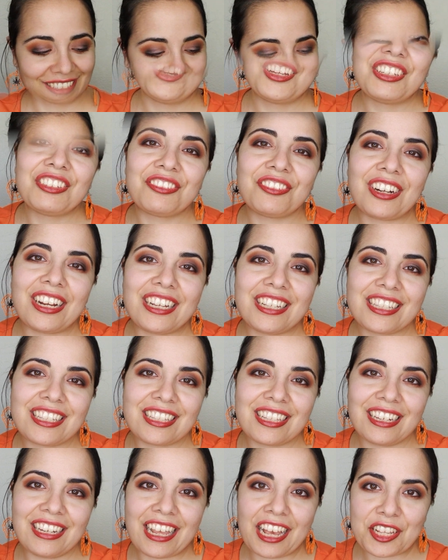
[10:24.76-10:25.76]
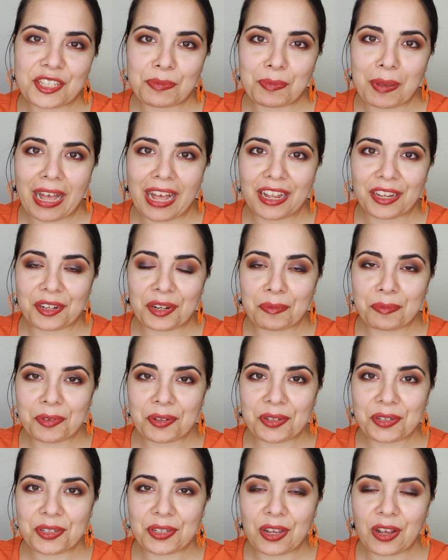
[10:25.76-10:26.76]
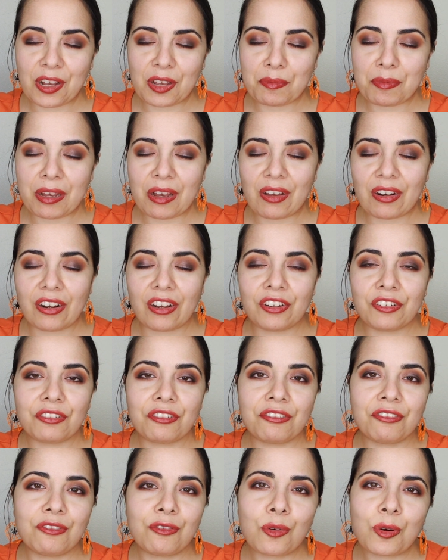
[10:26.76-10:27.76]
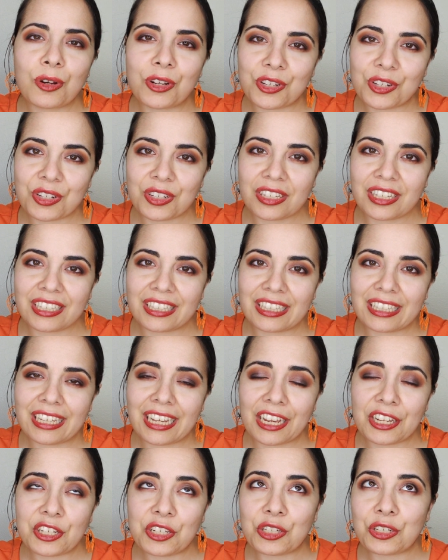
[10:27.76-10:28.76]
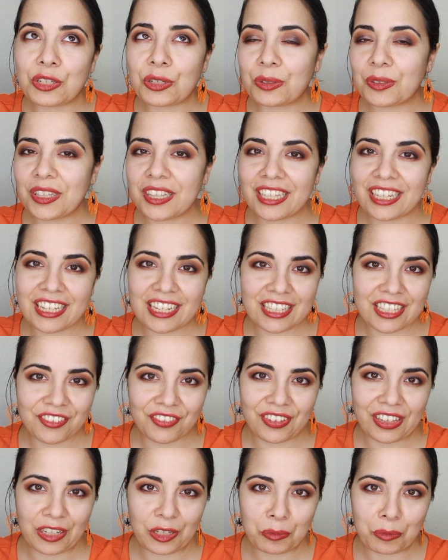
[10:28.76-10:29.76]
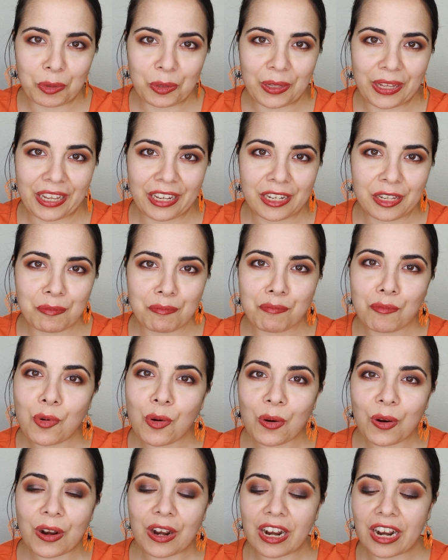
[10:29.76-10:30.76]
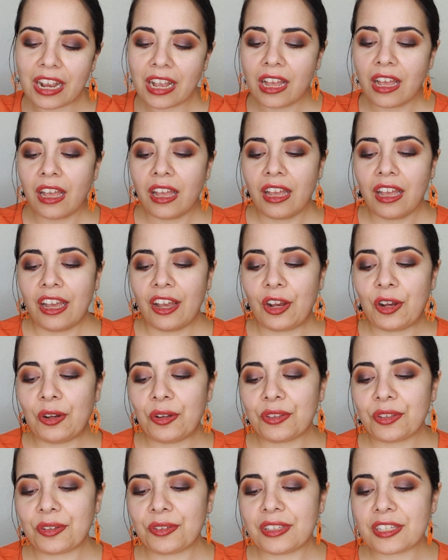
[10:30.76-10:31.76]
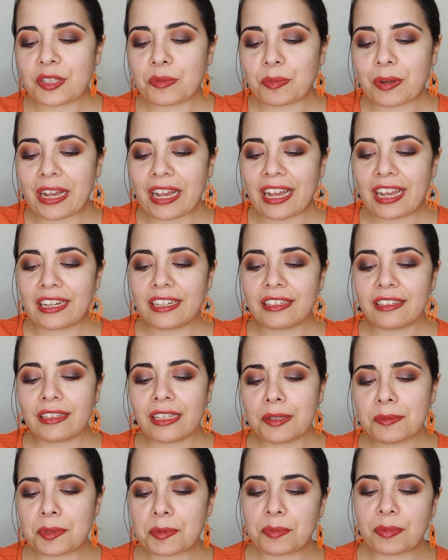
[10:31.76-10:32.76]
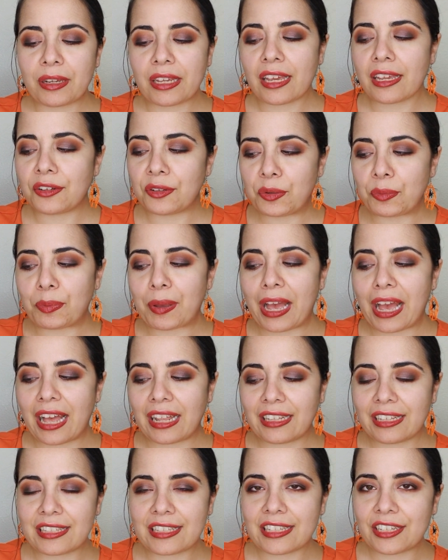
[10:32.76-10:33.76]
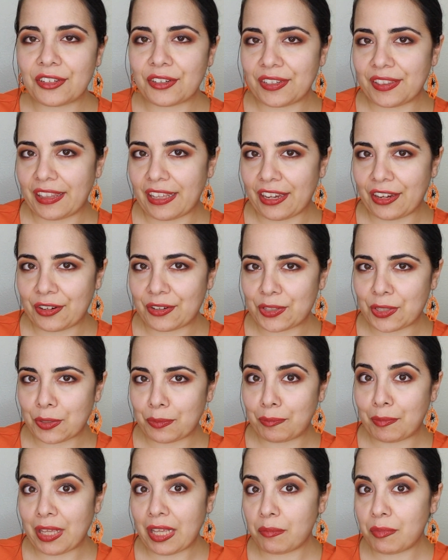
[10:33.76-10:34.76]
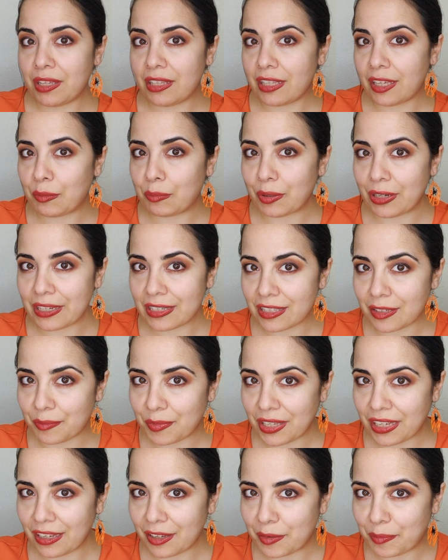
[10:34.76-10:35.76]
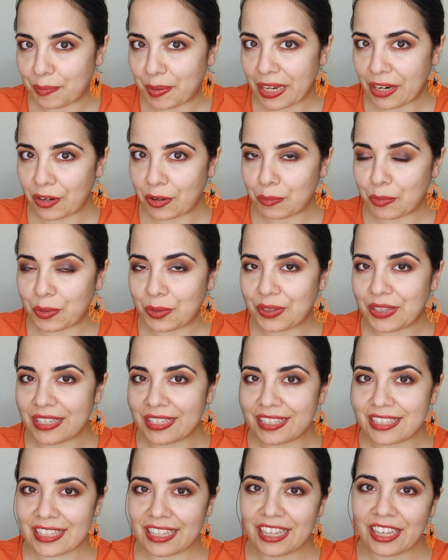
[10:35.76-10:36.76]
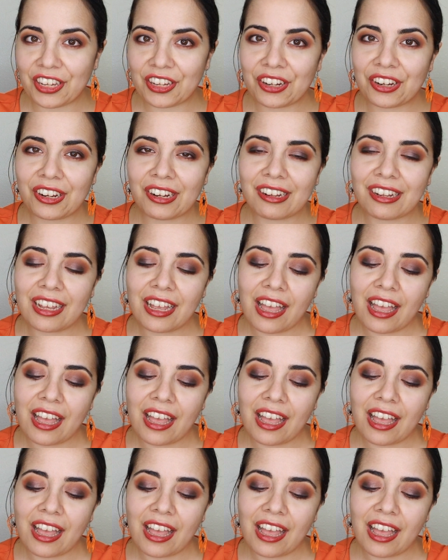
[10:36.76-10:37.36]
Friends, the next palette I'm going to talk about, unfortunately, I don't think is available anymore. Although this brand keeps bringing new palettes here and there, so maybe they bring something comparable this year.